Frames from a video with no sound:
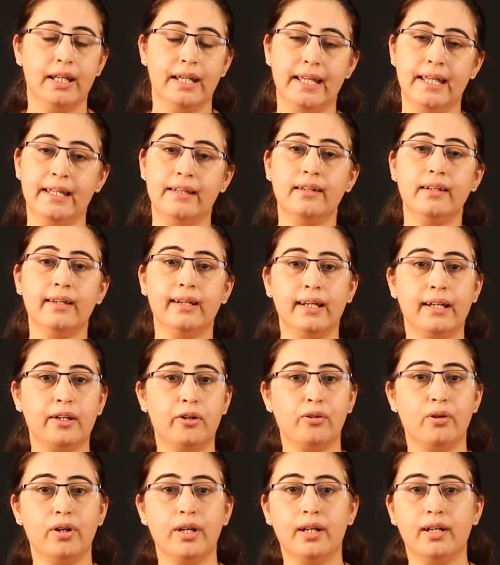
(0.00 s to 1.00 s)
either
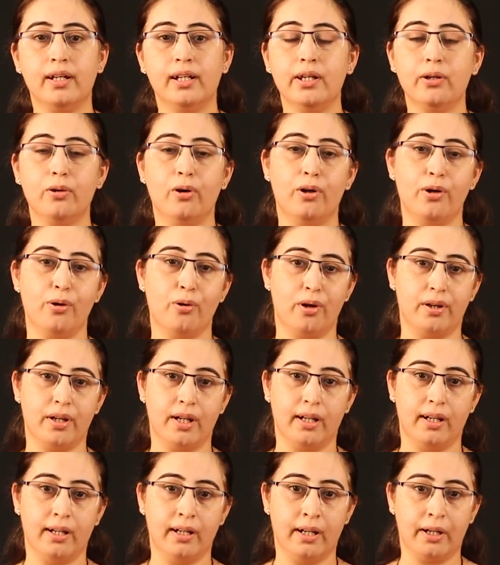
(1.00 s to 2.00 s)
electronically or
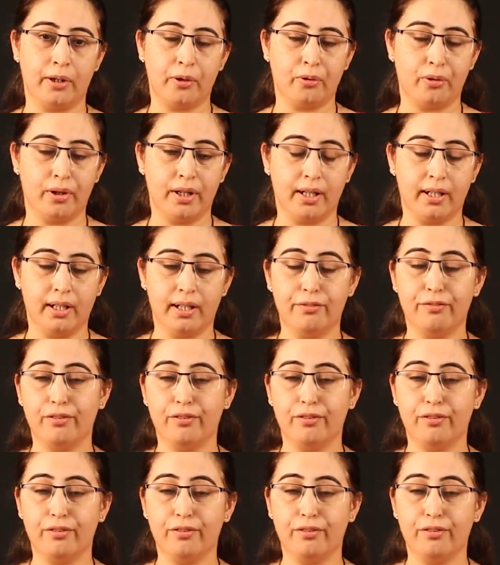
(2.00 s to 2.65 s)
non-electronically.